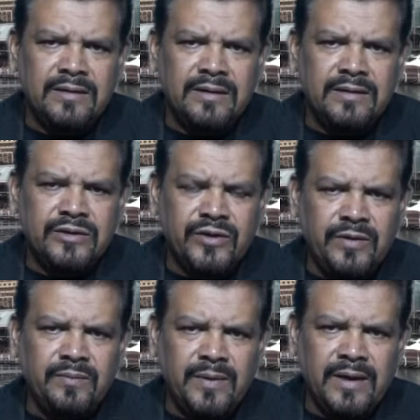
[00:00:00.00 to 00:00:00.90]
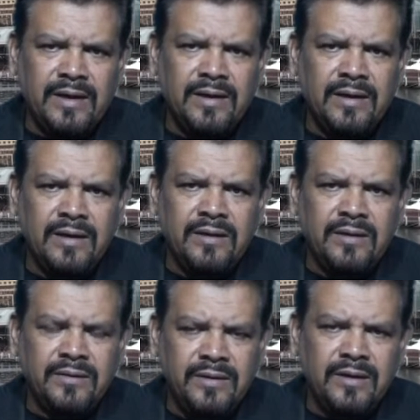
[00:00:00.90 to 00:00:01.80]
the screenplay,
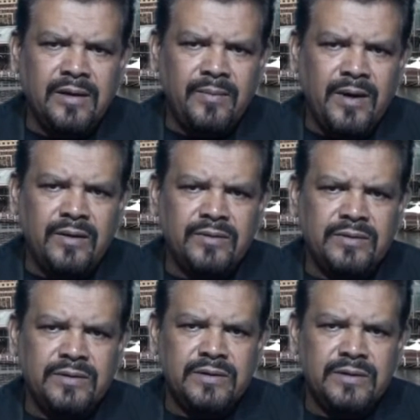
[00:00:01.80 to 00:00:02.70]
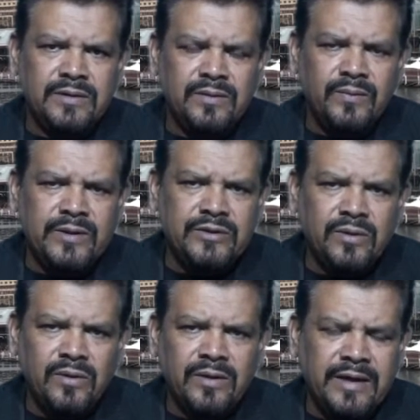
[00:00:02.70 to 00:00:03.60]
think about which
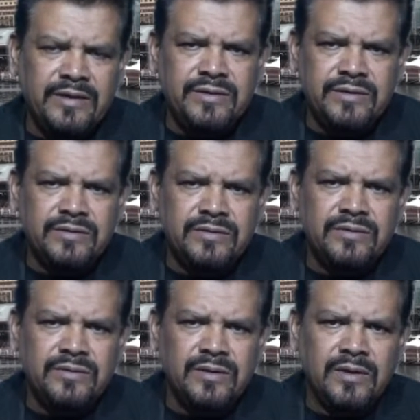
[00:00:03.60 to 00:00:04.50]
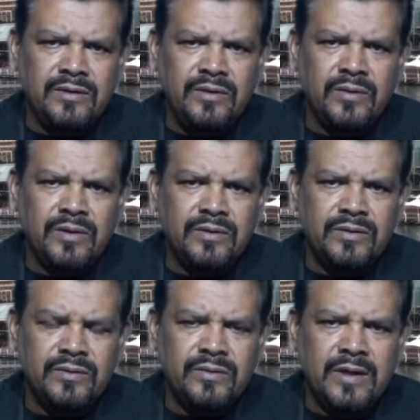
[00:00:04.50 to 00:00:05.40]
locations you're going
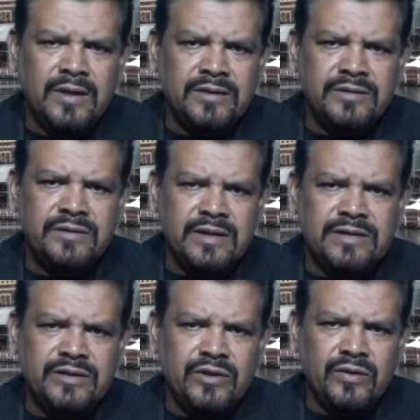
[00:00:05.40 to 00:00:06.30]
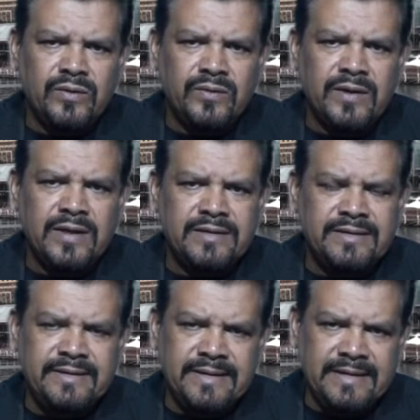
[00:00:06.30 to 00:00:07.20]
to set your
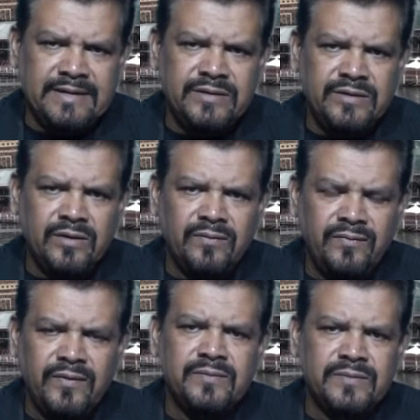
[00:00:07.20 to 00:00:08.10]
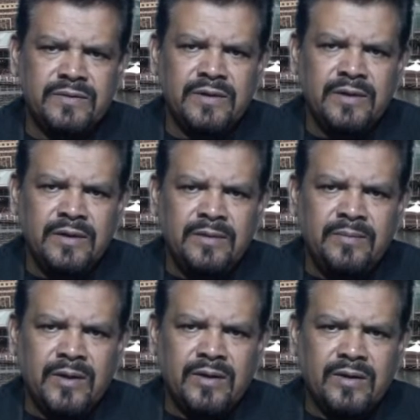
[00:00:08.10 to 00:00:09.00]
scenes, your films,
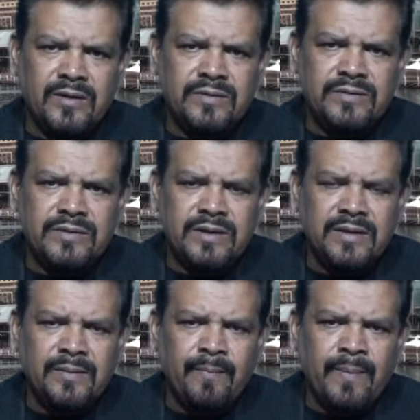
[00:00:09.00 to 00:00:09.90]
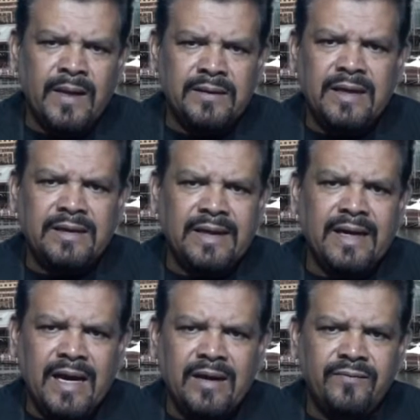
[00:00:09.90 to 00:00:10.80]
because that can
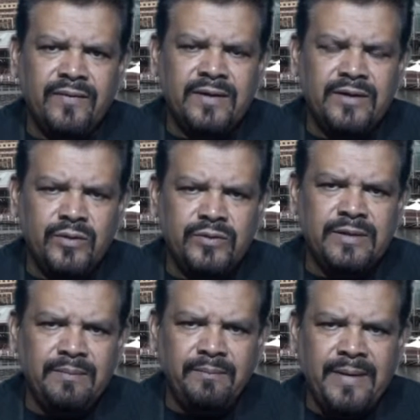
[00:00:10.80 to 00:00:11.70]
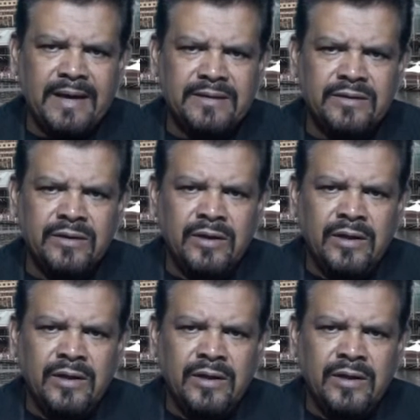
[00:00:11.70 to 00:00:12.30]
have a huge impact